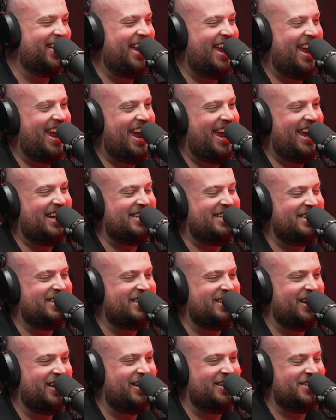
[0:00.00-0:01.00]
And
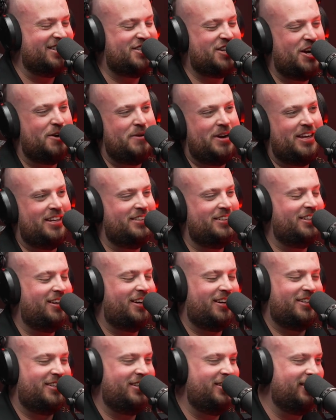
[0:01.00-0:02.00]
there's so many
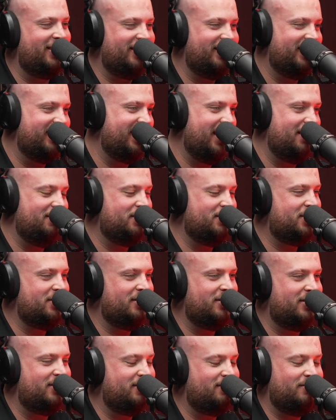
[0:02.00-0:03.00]
you can name,
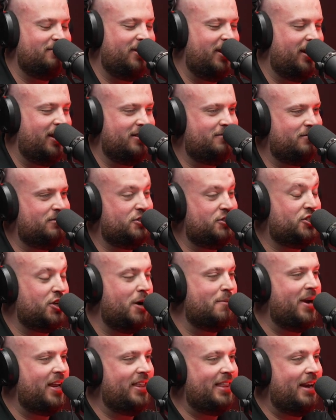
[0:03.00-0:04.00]

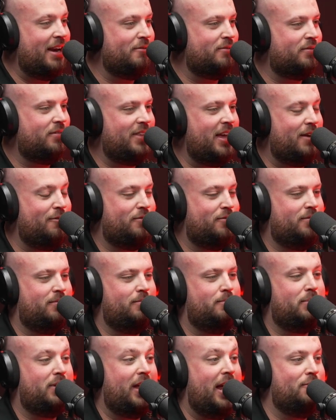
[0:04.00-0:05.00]
so many that have
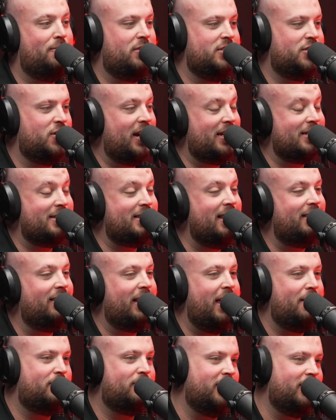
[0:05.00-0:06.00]
played for the Tigers, then
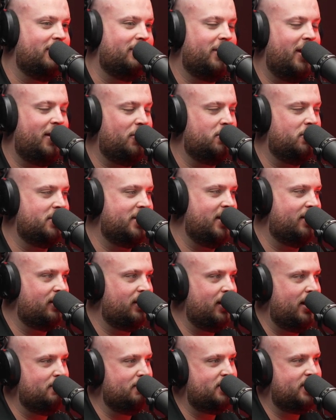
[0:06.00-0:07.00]
left and gone to other
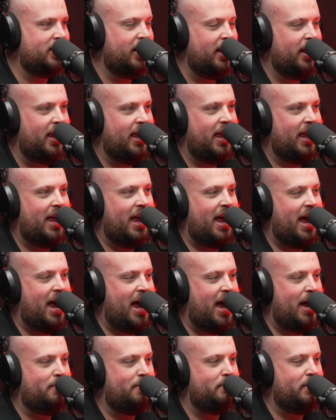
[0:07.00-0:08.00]
clubs.
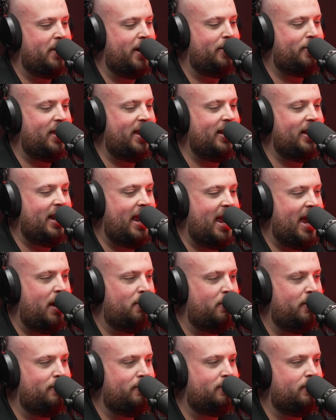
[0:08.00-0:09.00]
But I think now
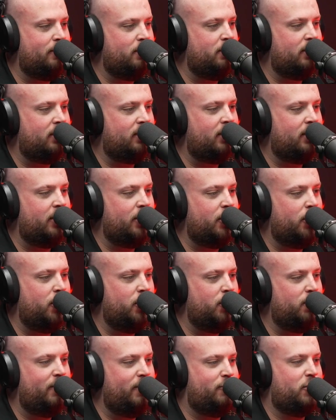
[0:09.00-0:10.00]
with
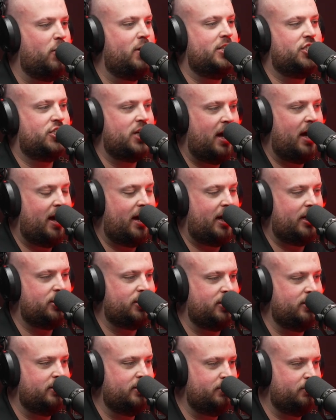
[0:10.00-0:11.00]
who we've got in
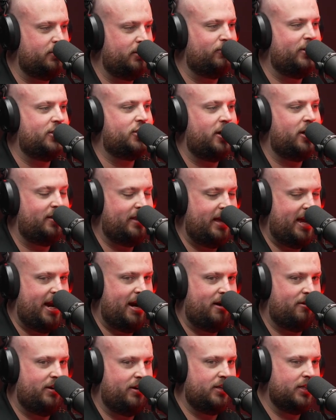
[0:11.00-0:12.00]
charge and with Richo
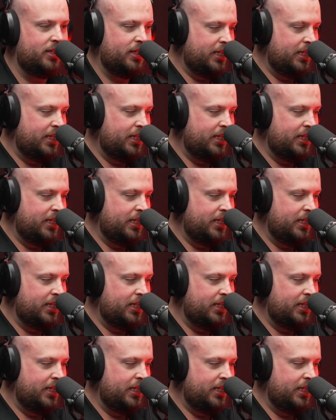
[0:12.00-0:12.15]
there and